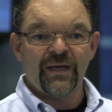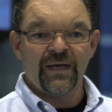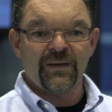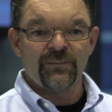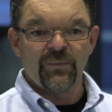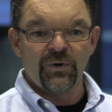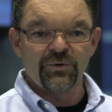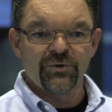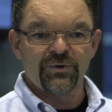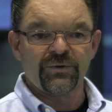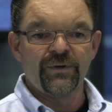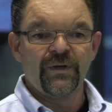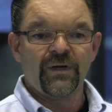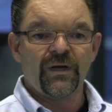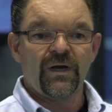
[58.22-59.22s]
and
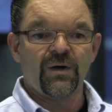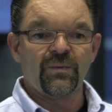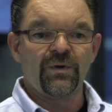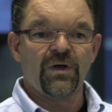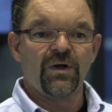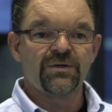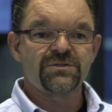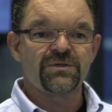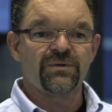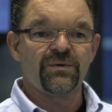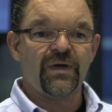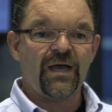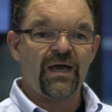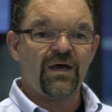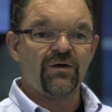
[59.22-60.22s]
motor, uh, we also
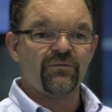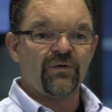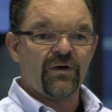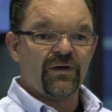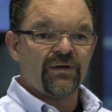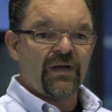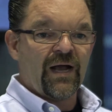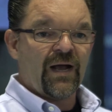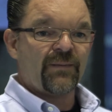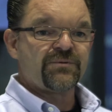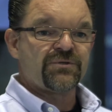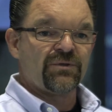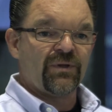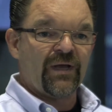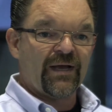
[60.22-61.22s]
have an
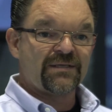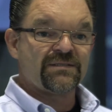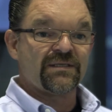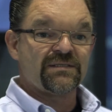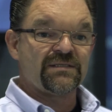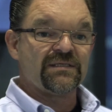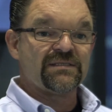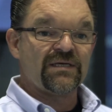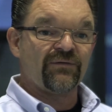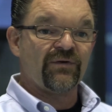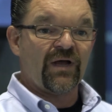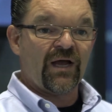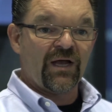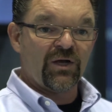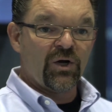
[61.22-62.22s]
optional x67
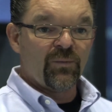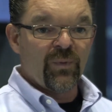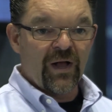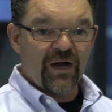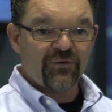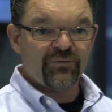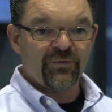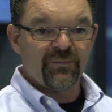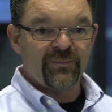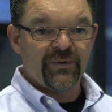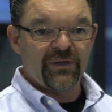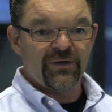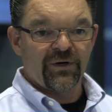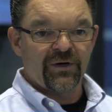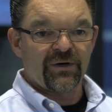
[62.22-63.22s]
I.O. block from
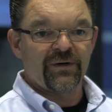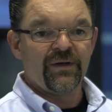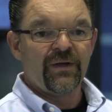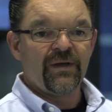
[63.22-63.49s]
B&R